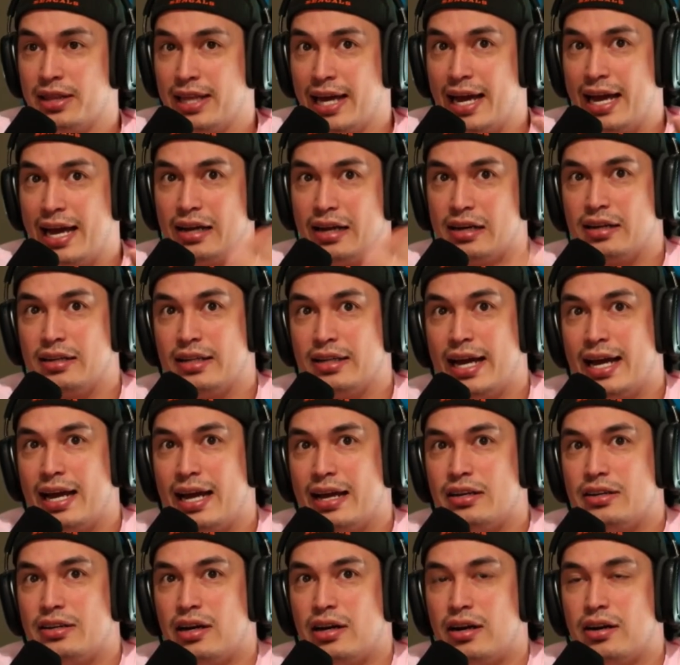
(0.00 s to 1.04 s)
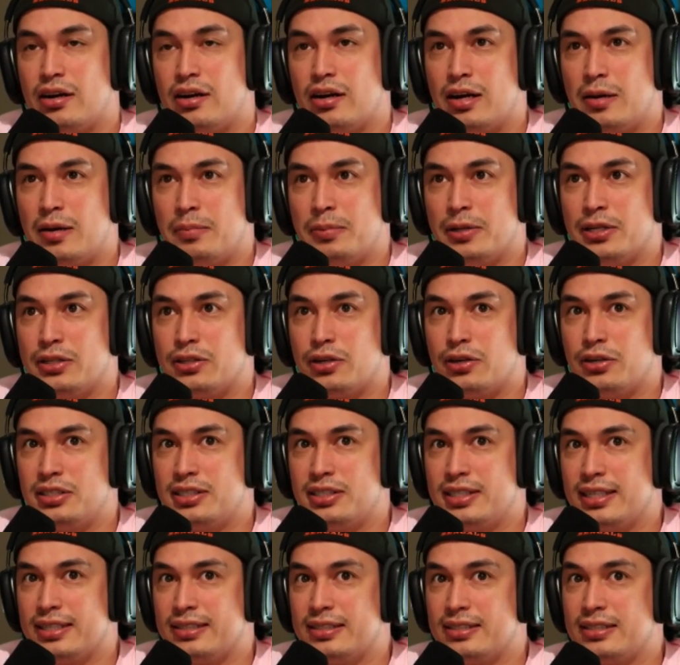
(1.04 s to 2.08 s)
had done a couple of
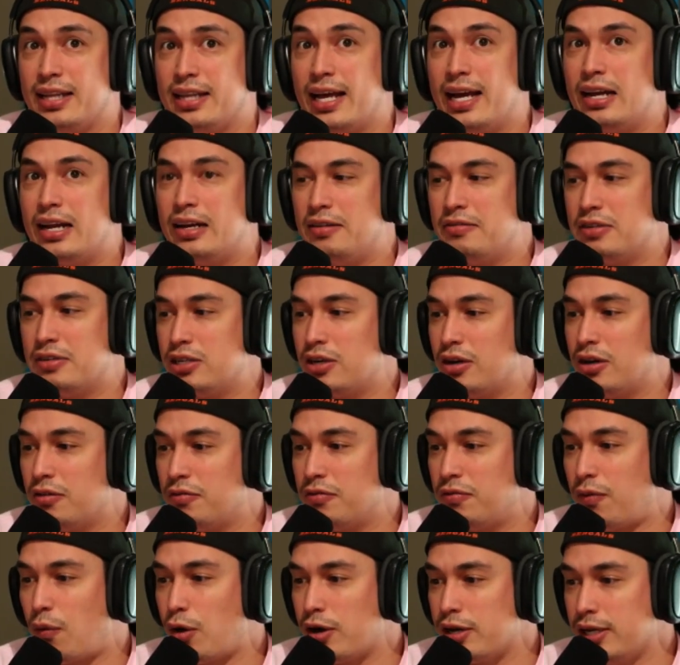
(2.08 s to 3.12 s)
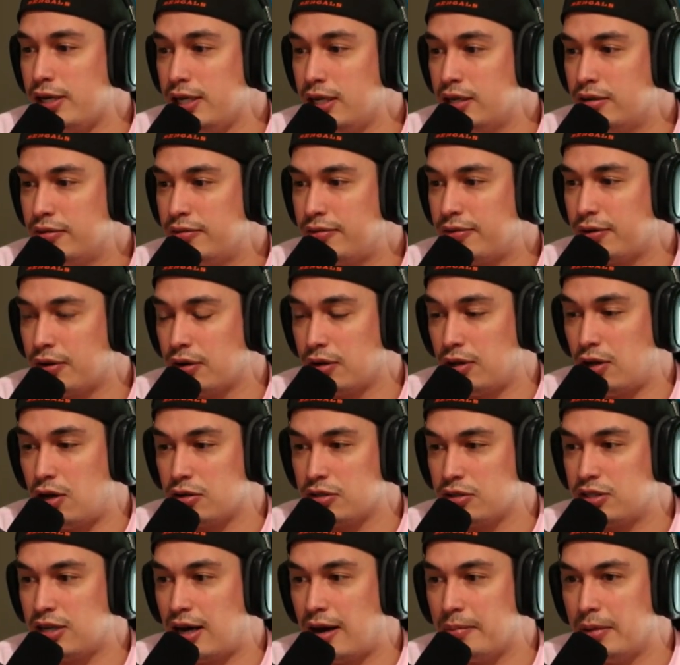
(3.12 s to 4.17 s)
36s, and they had even done a 40 for a long
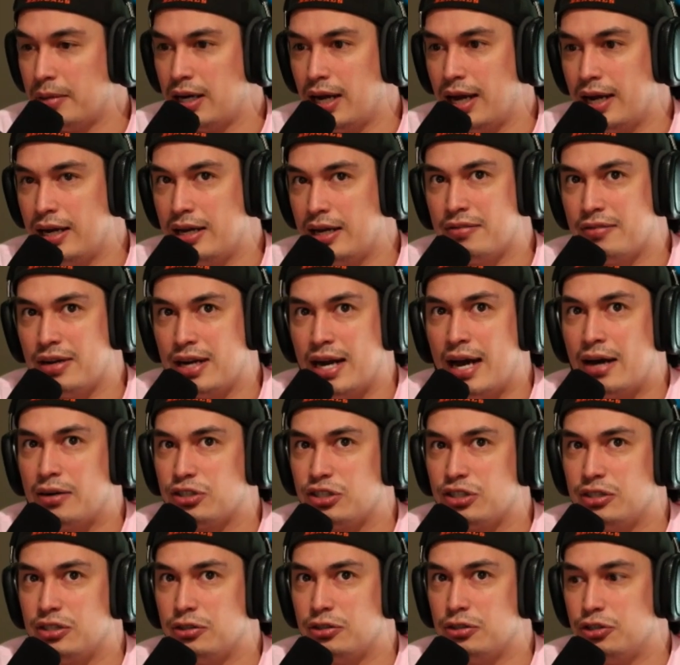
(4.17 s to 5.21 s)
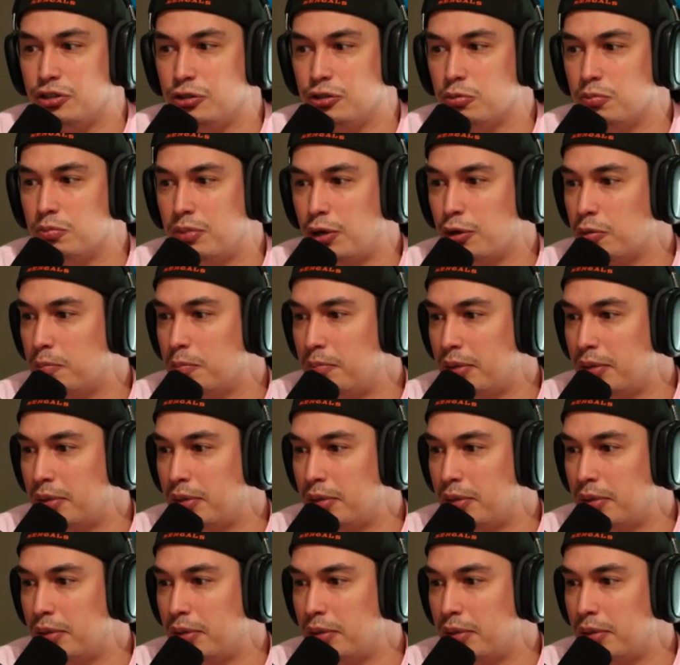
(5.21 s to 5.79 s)
time, and even now still do both.